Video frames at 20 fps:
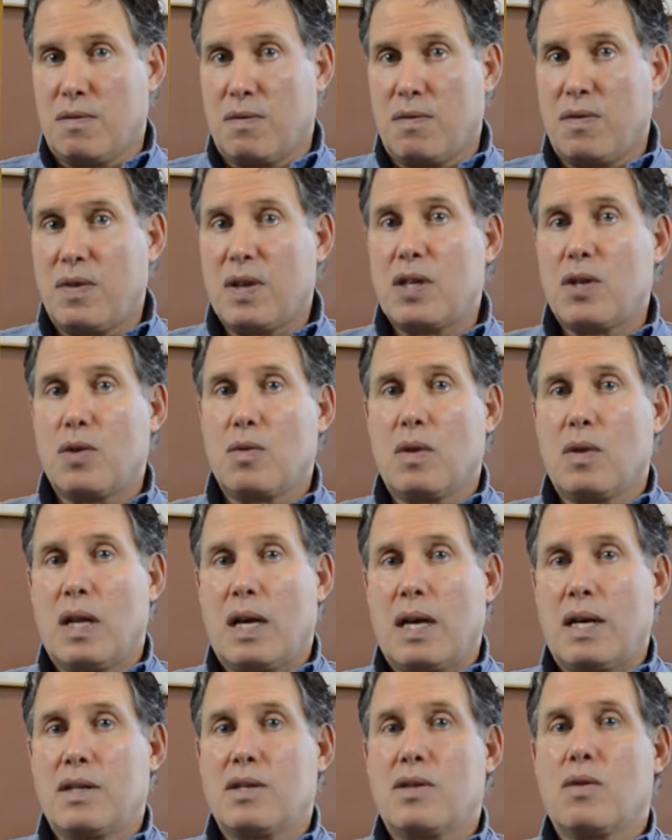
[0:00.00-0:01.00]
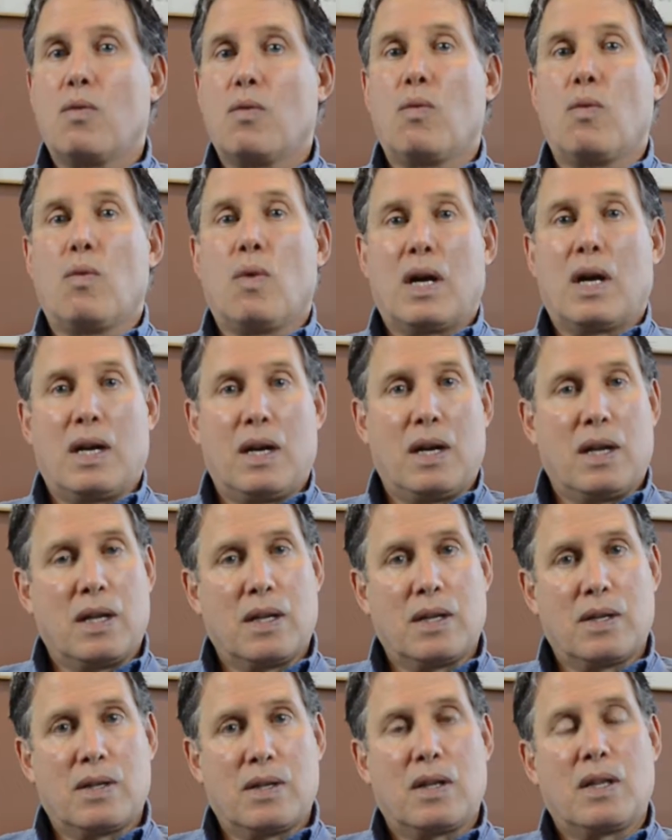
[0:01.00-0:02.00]
visualize what it
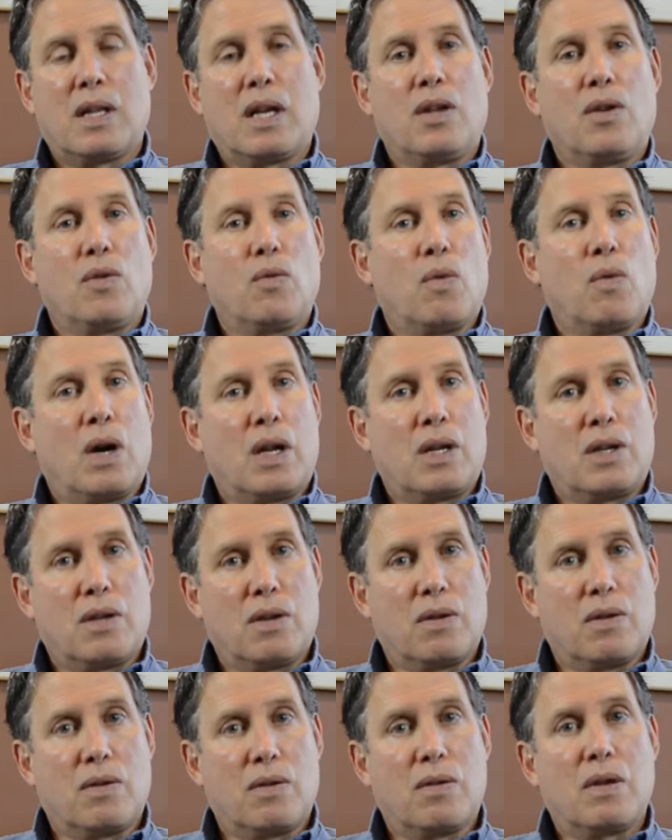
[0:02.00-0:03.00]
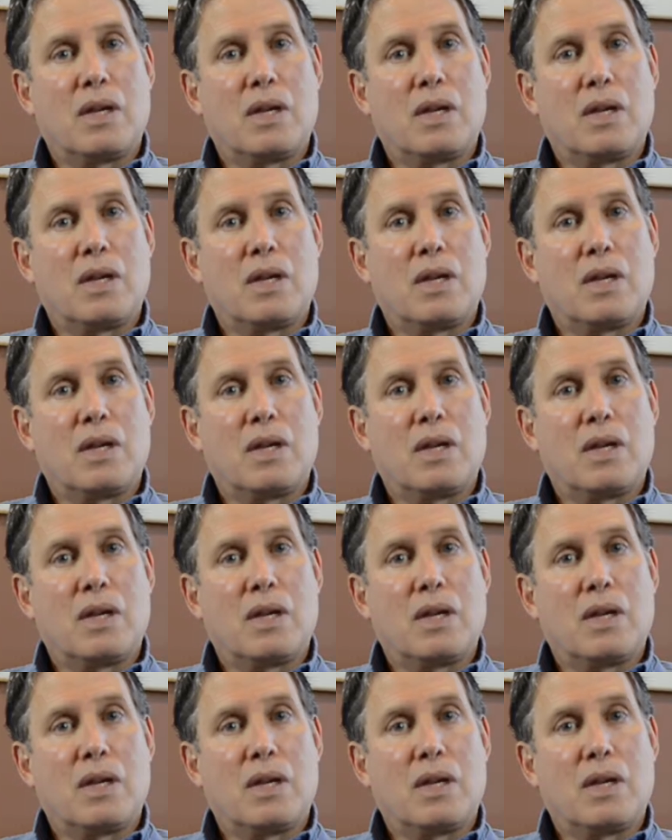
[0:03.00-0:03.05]
is that you want to